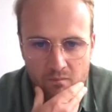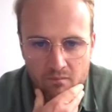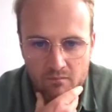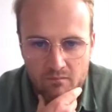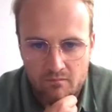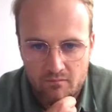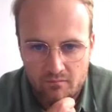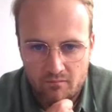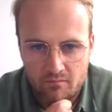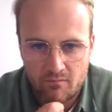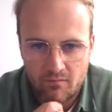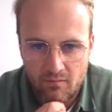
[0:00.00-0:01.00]

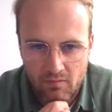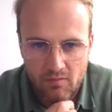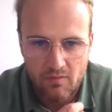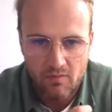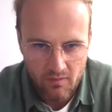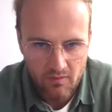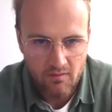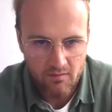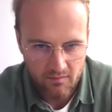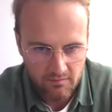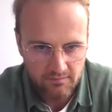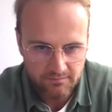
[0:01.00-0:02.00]

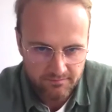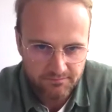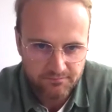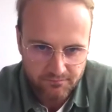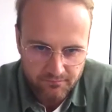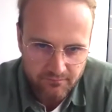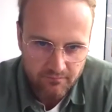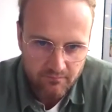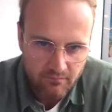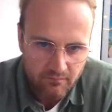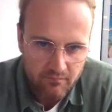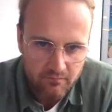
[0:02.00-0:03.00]

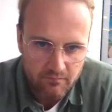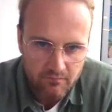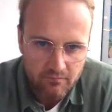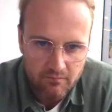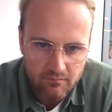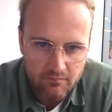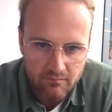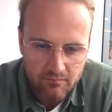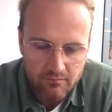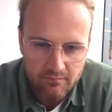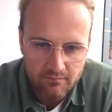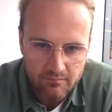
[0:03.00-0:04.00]

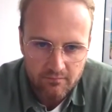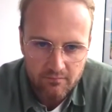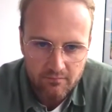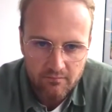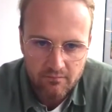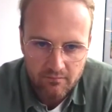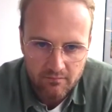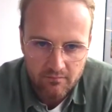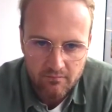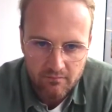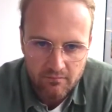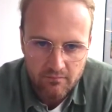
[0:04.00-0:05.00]

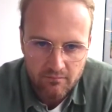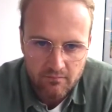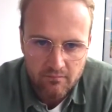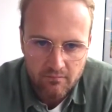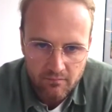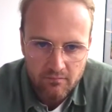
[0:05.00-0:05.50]
(not speaking)